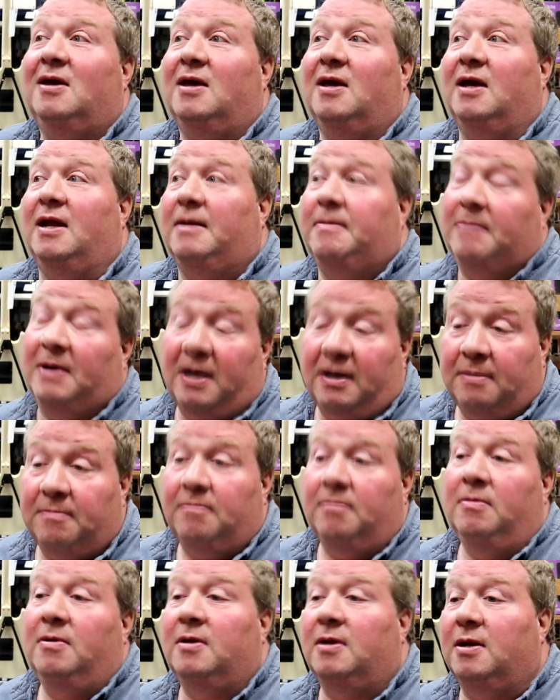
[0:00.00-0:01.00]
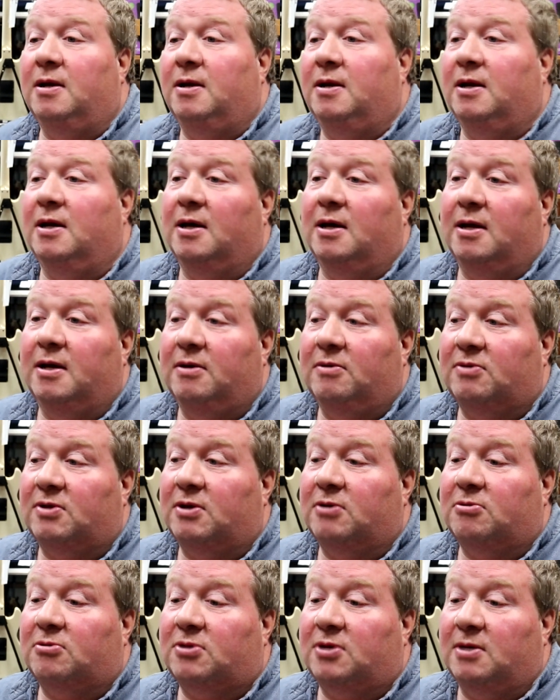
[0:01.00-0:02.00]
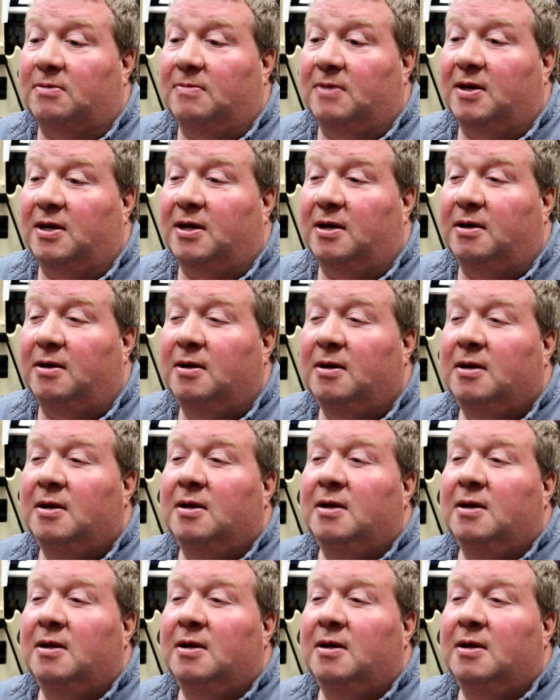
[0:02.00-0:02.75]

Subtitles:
And I met him, and he was an interesting man.